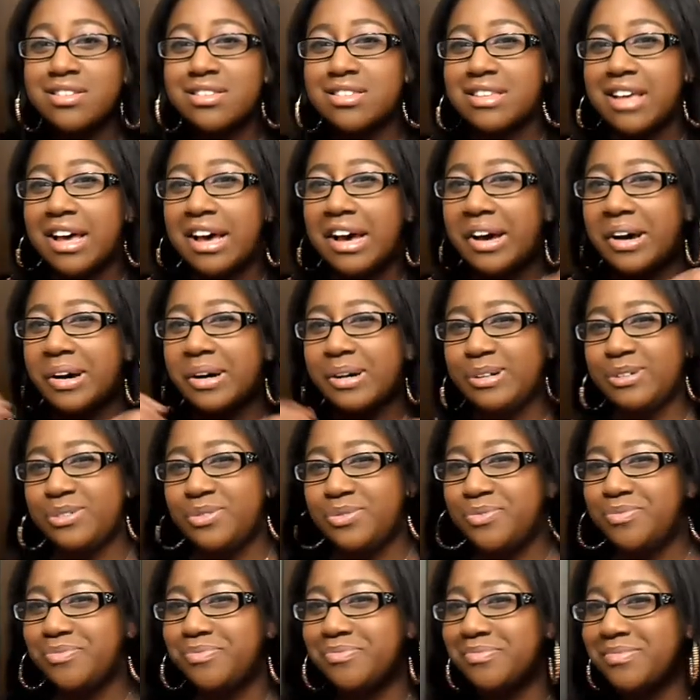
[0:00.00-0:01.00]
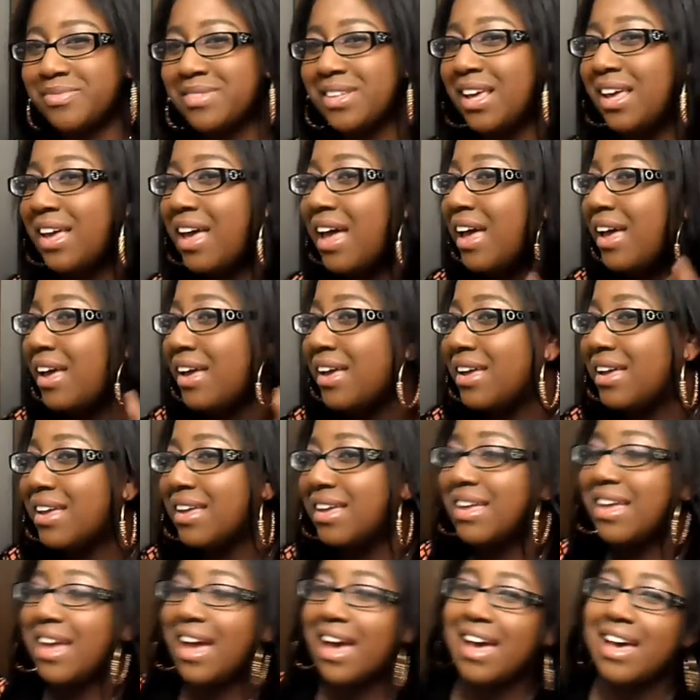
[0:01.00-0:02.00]
So,
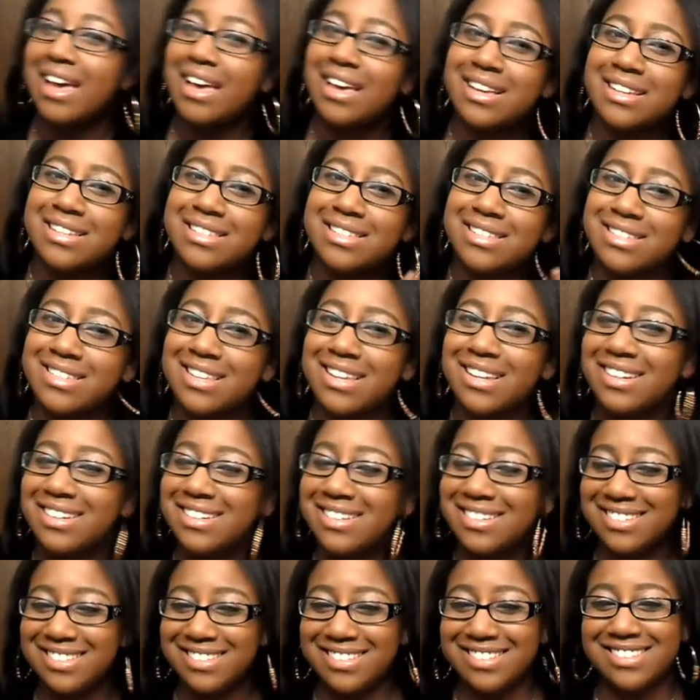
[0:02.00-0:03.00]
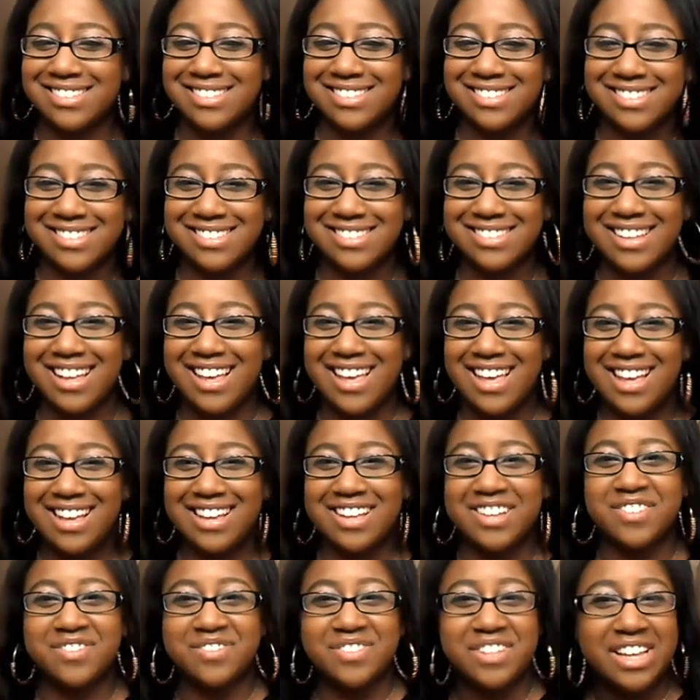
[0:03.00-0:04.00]
yes. I'm
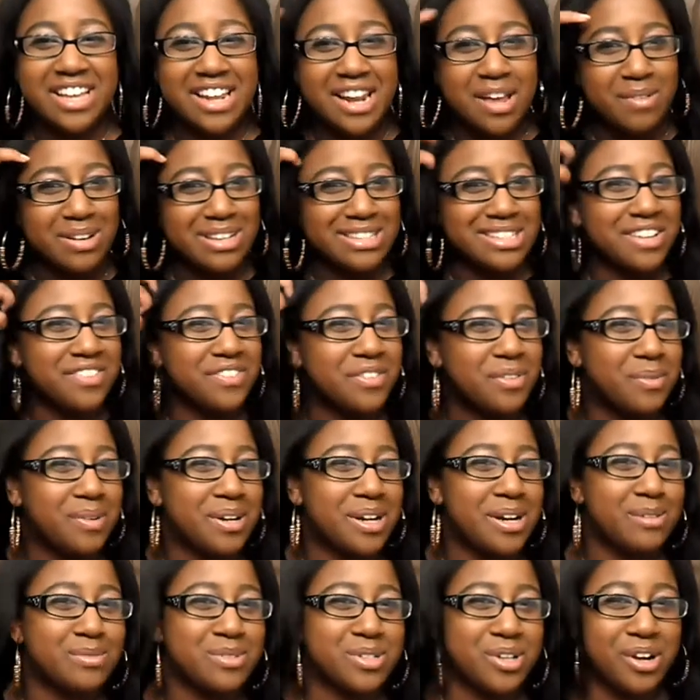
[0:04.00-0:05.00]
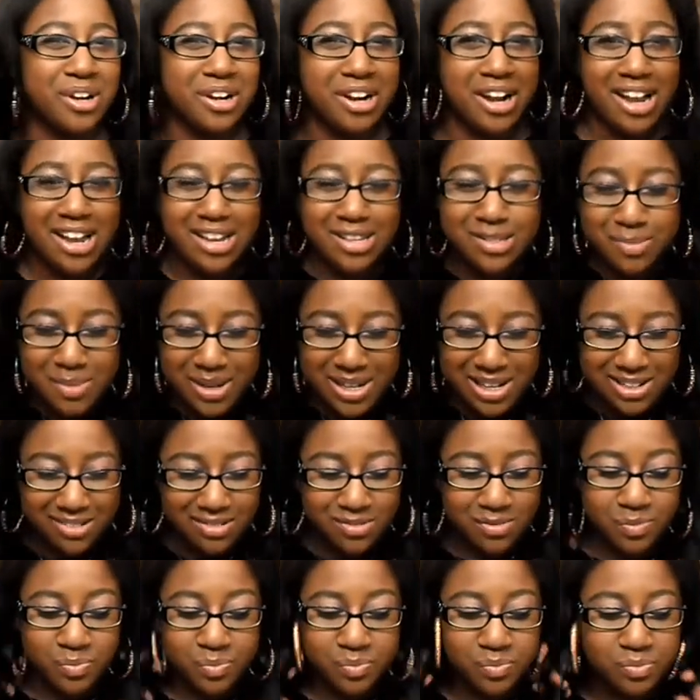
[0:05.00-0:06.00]
looking at myself in the mirror. I'm sorry, guys,
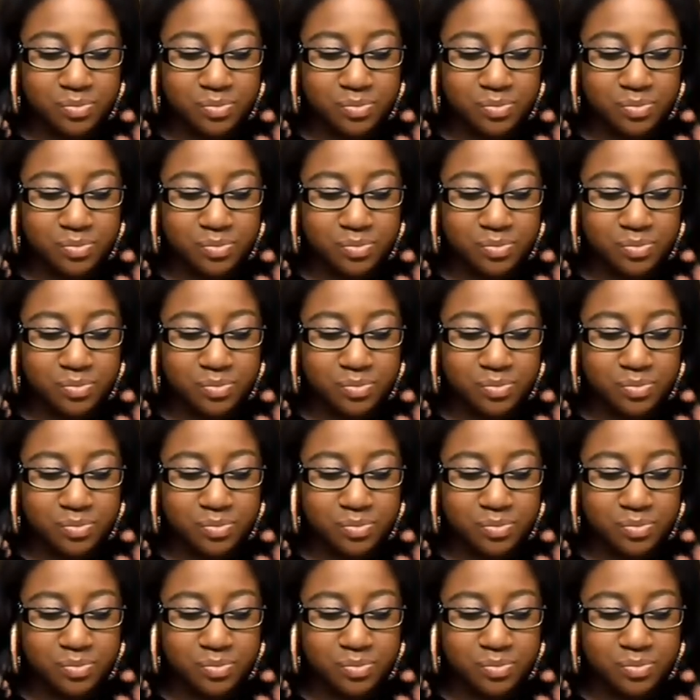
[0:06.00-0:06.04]
but